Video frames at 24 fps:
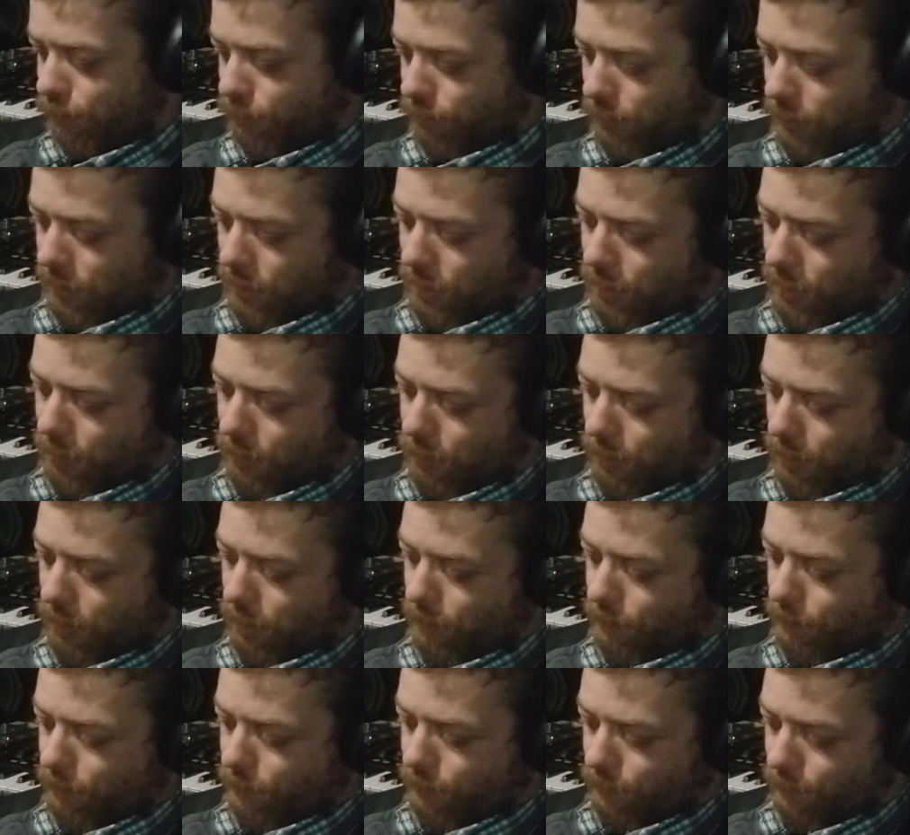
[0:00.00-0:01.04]
in
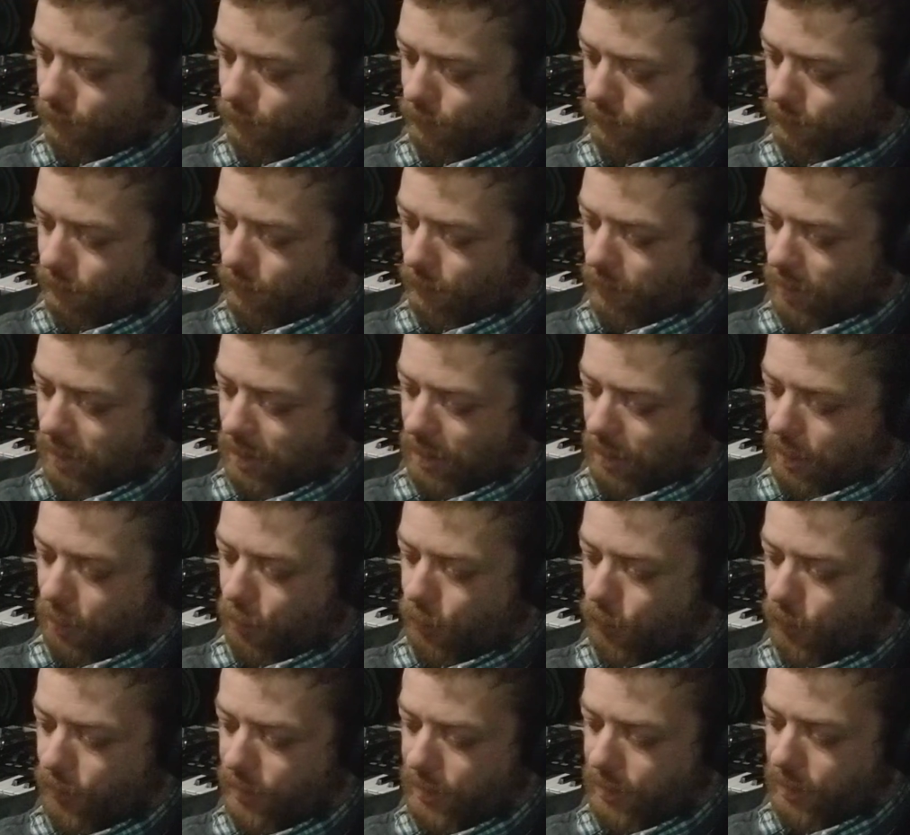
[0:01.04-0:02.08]
a
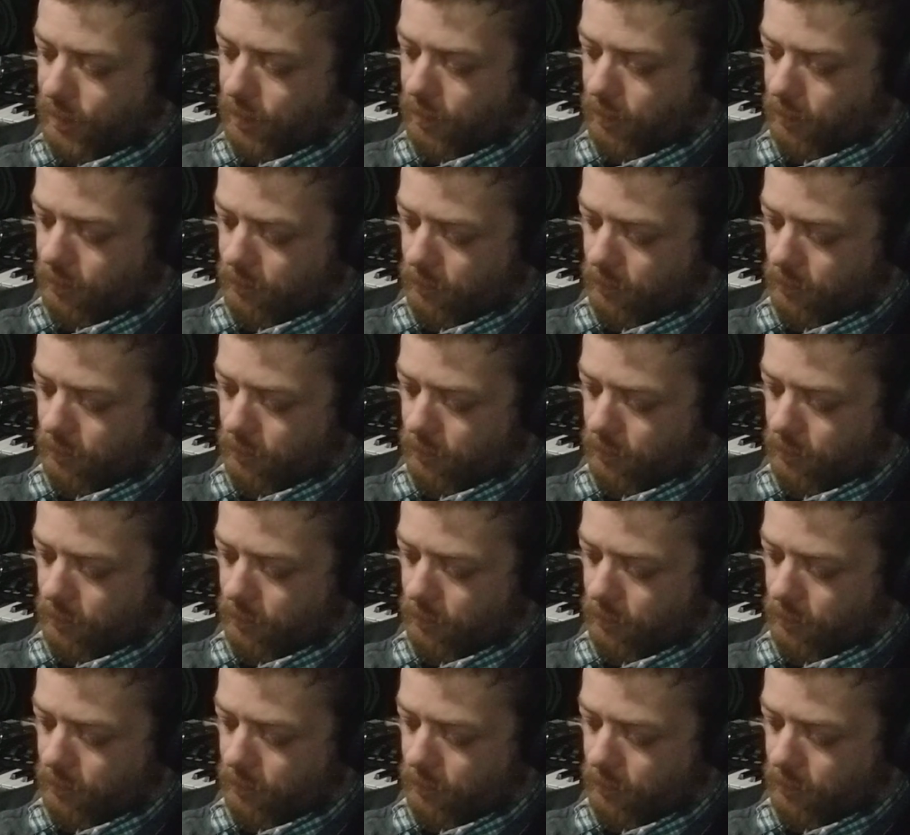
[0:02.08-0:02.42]
creek,